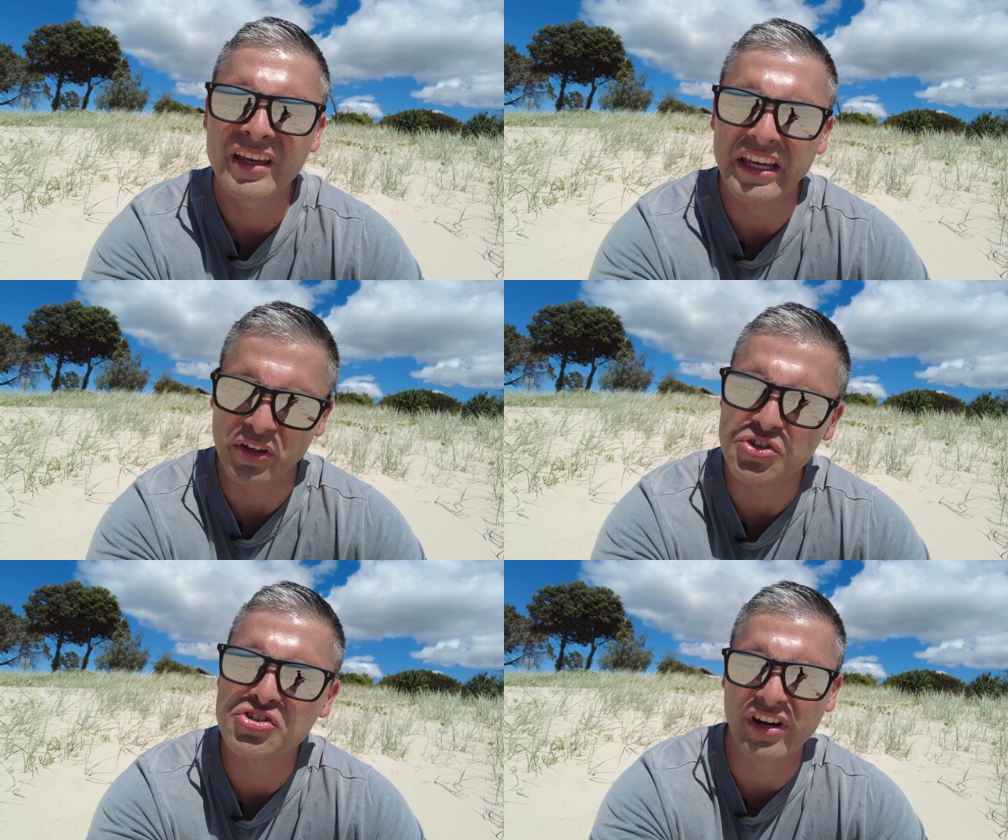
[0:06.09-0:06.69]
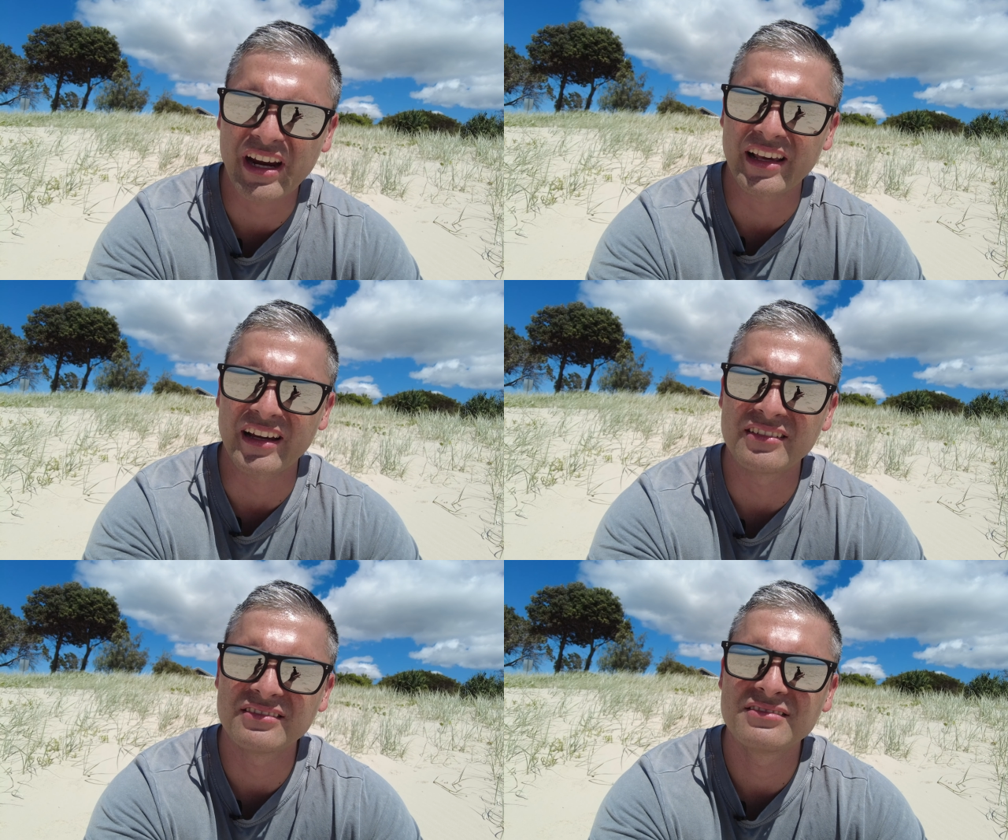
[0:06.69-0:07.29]
in Australia.
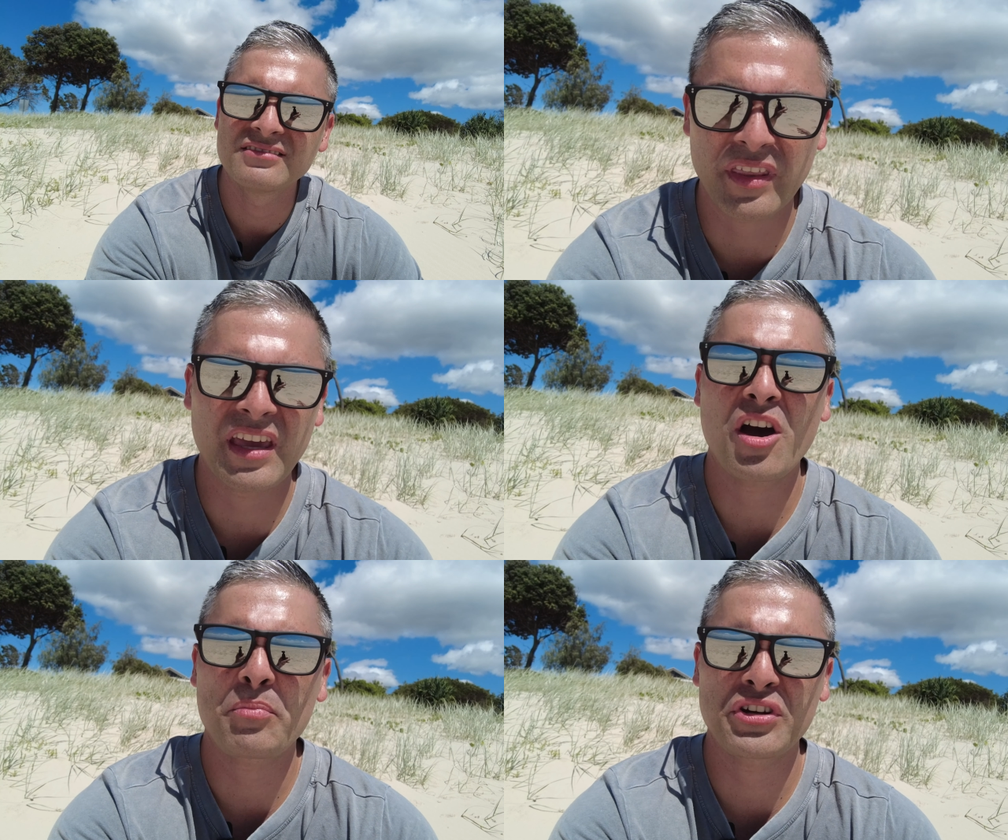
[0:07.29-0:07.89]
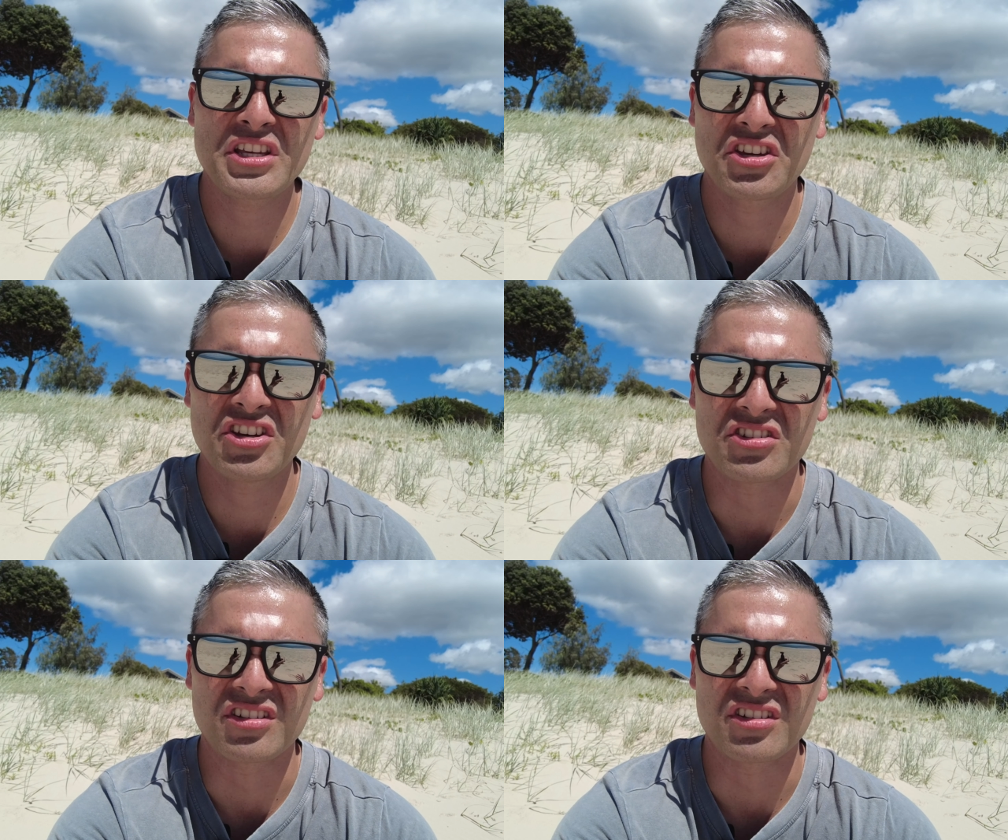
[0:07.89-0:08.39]
But they are pretty good.